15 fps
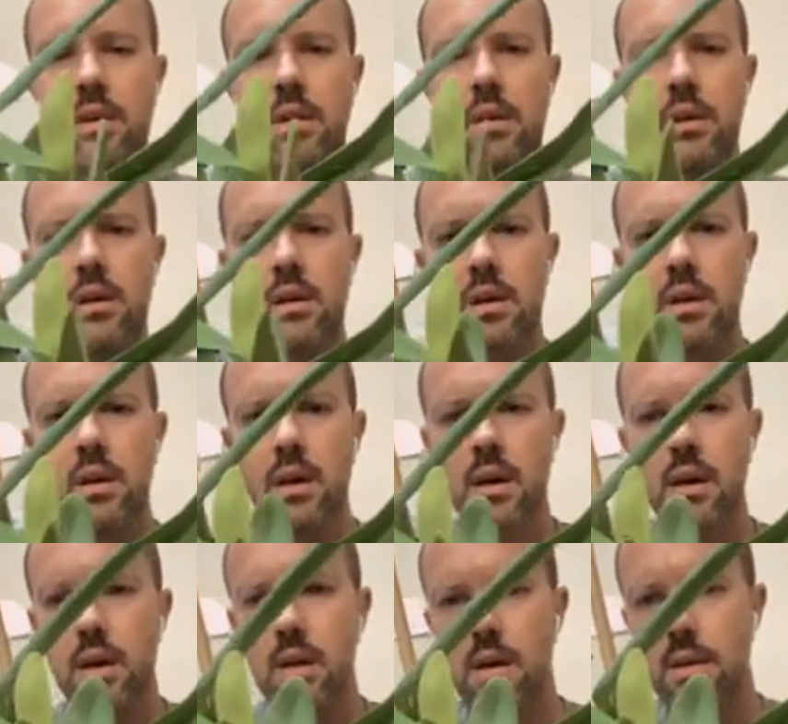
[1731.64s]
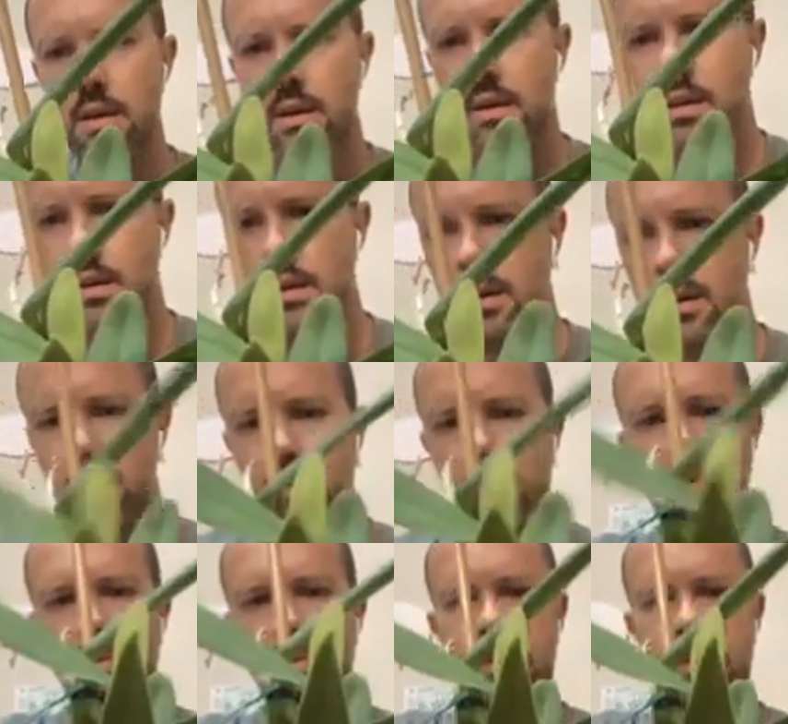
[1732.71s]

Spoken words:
Yeah, that's super exciting.